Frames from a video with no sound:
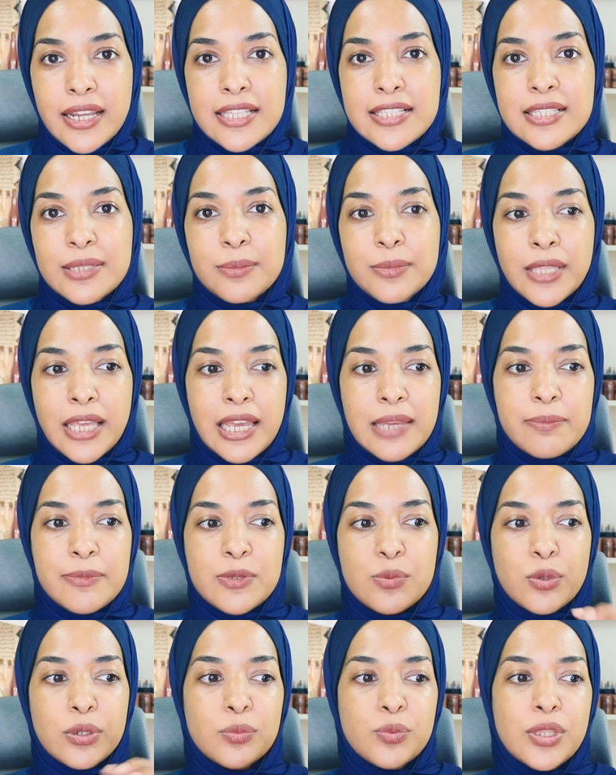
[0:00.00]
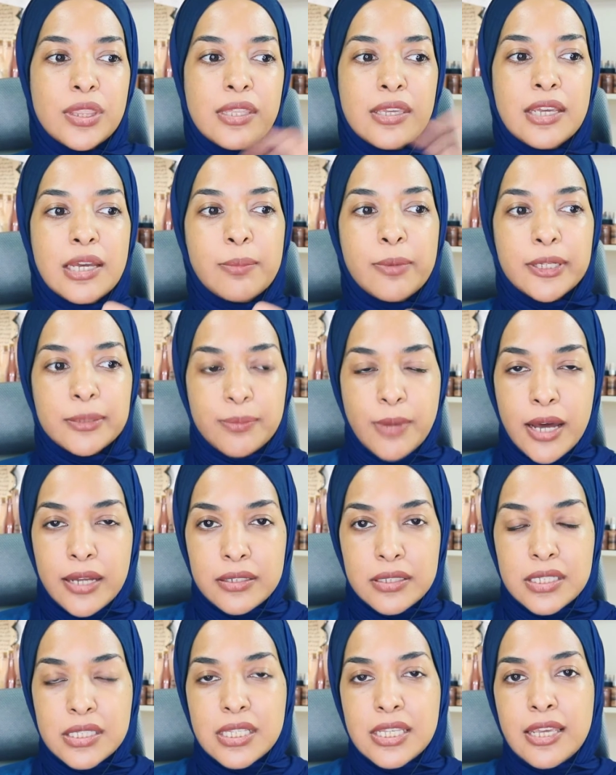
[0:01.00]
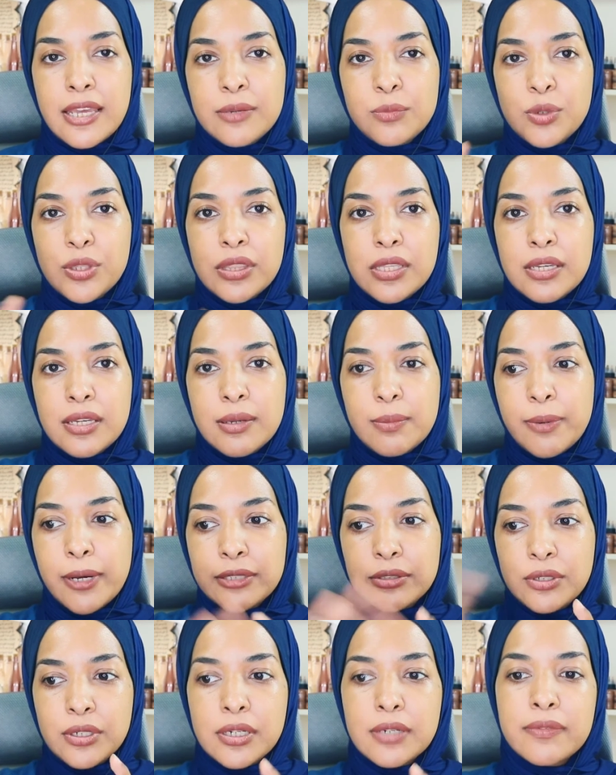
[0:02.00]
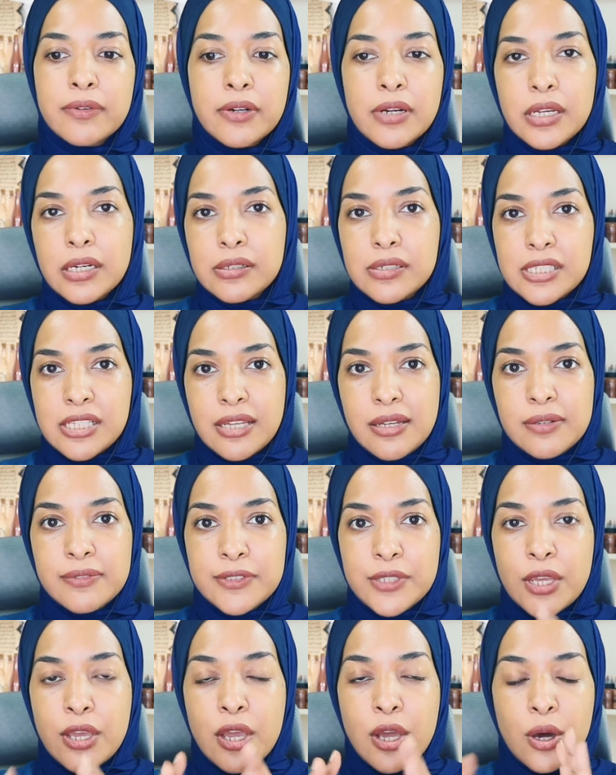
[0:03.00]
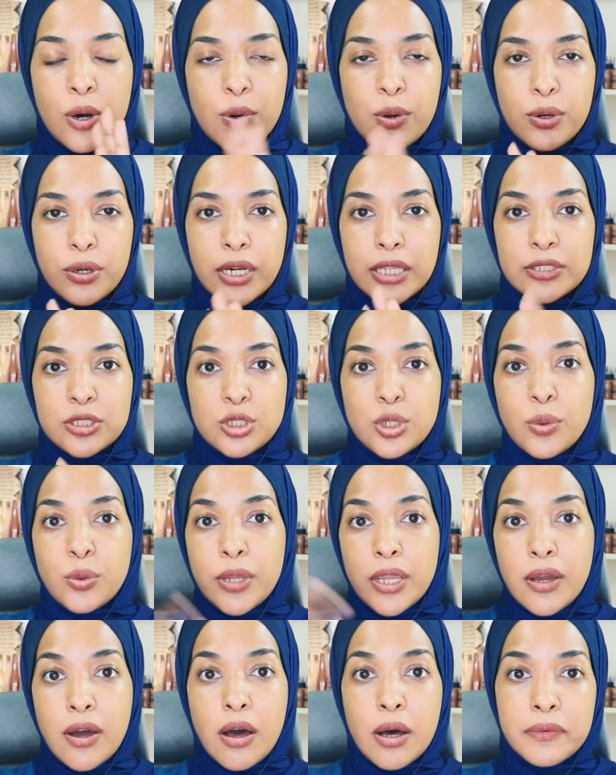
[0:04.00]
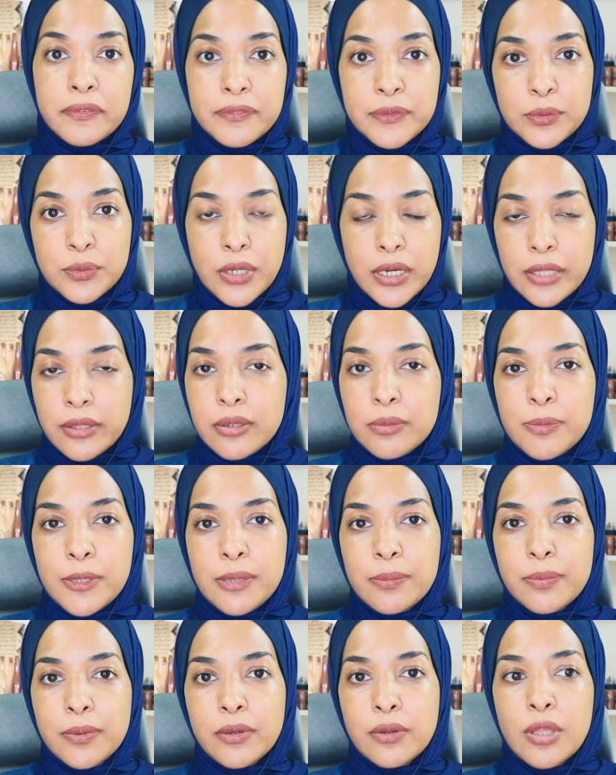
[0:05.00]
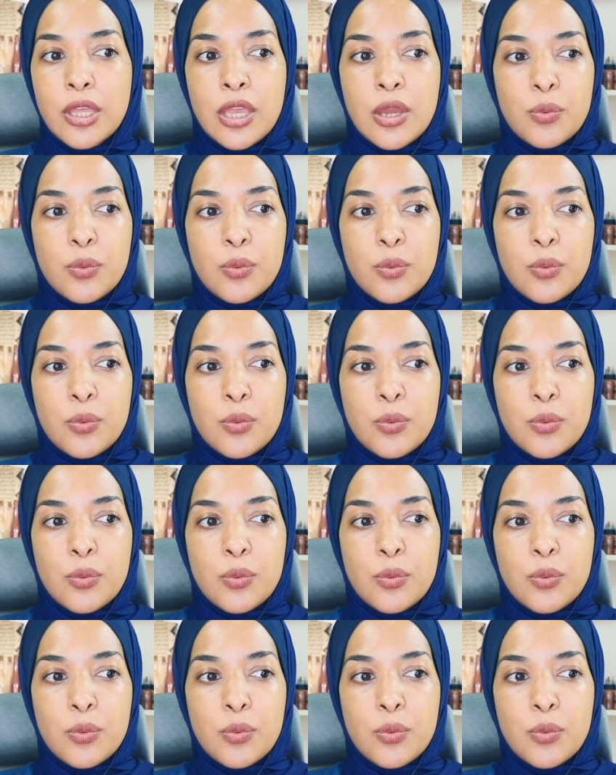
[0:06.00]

And sometimes when we think about modesty and we think about covering ourselves or not showing off to other people,